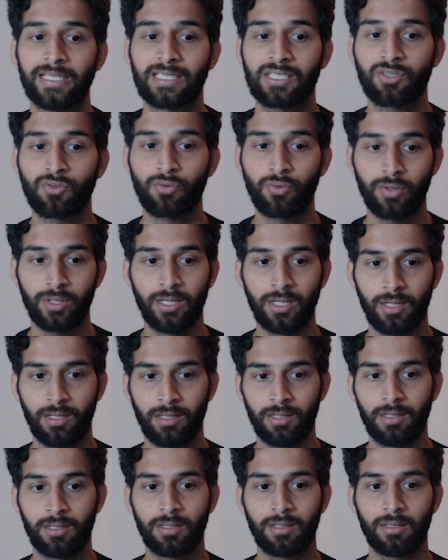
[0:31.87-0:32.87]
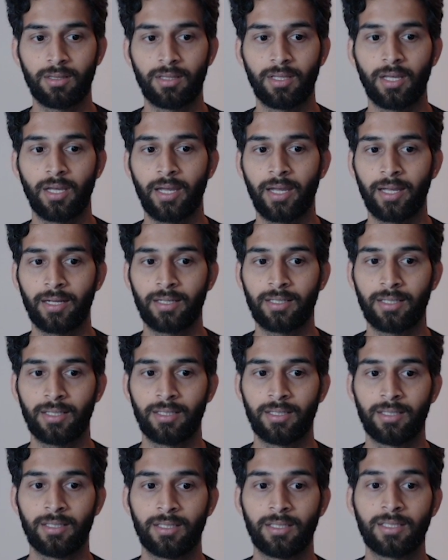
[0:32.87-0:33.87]
screen that
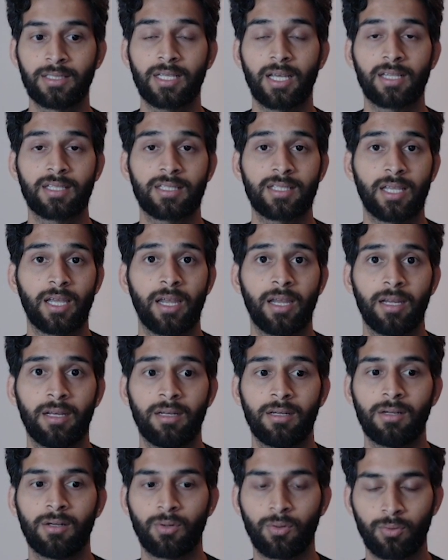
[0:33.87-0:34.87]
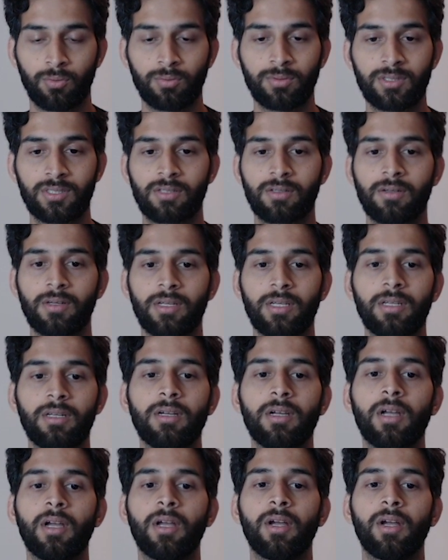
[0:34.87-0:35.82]
is assign role screen